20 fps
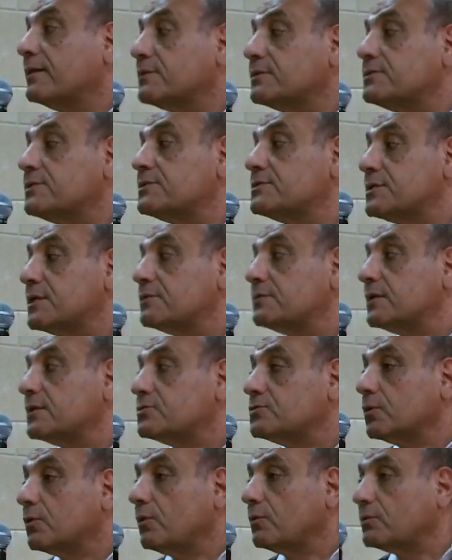Research Center. So
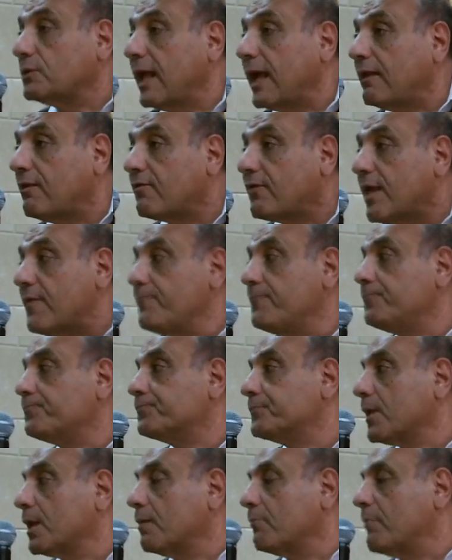contact them,
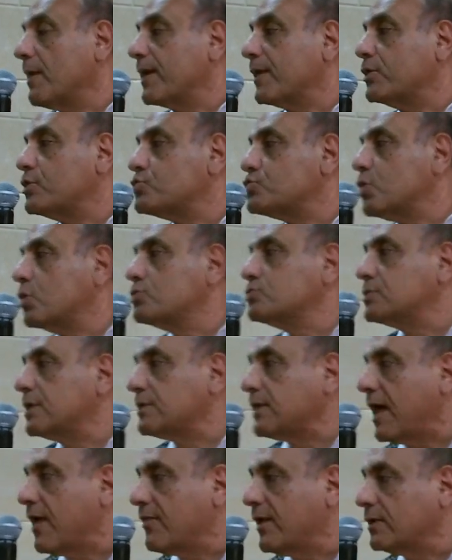Michael Jones and
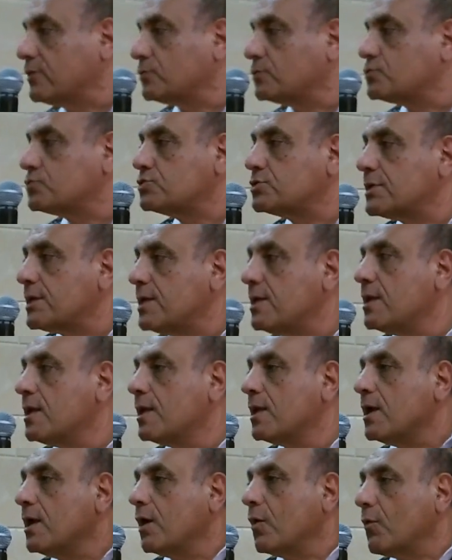others, to see
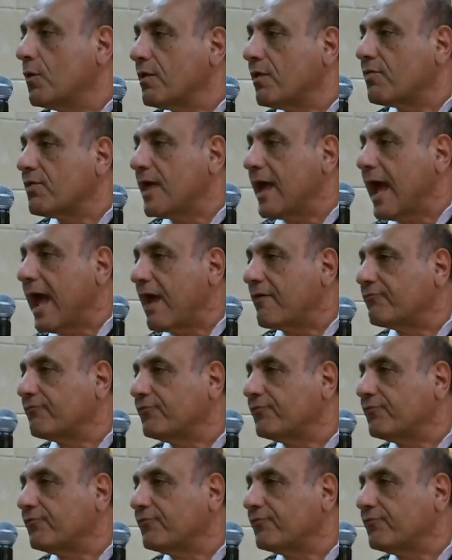whether they have